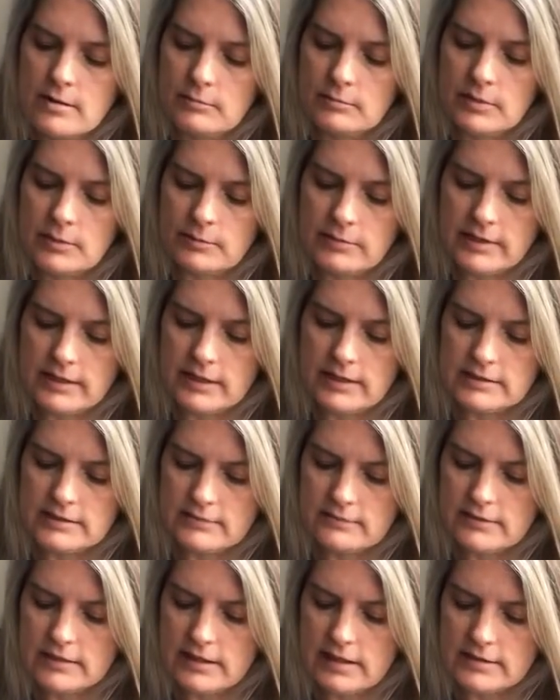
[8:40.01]
But because
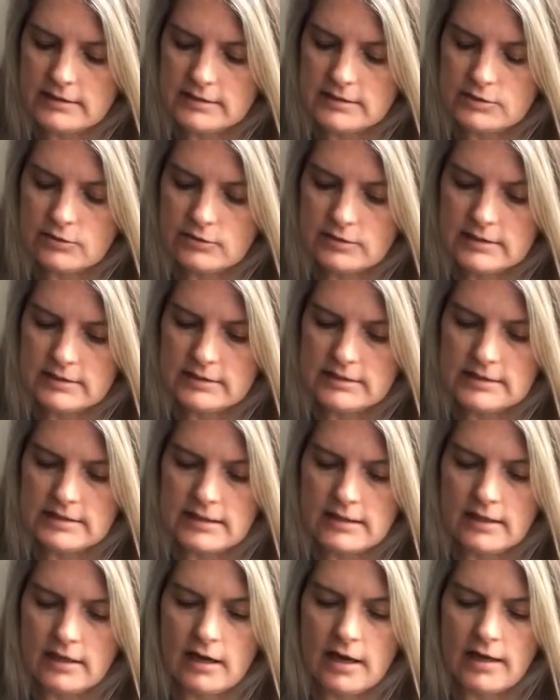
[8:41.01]
of the
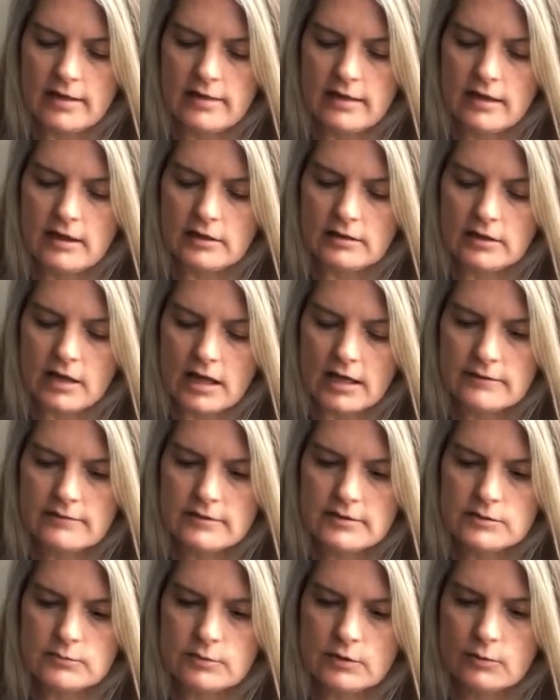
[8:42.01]
uncertainty, I think a lot of
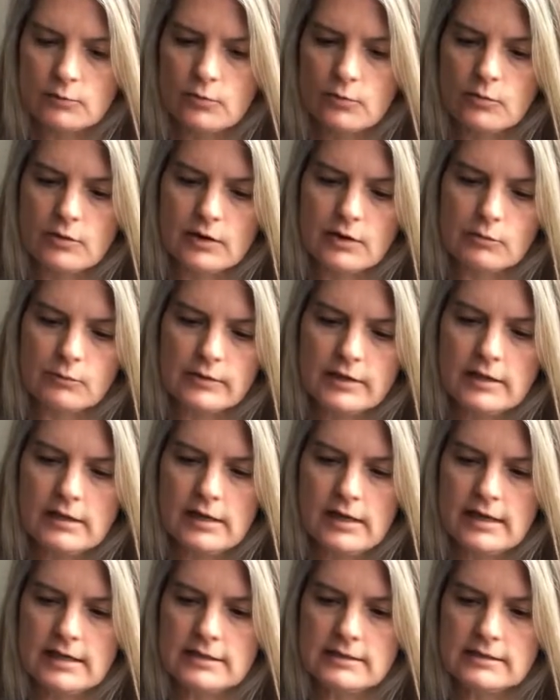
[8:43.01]
us, what we're going to
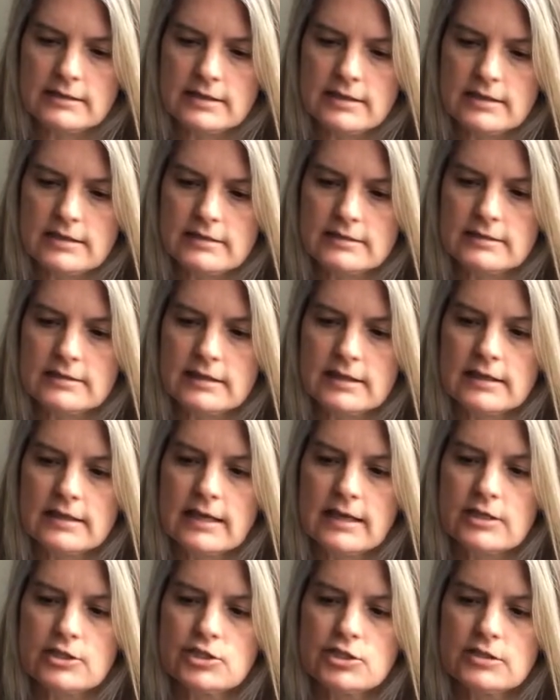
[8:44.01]
realize is the
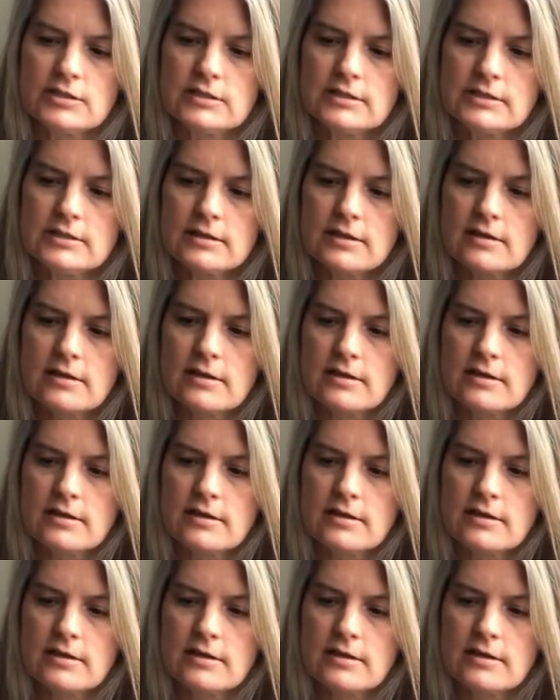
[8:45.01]
connections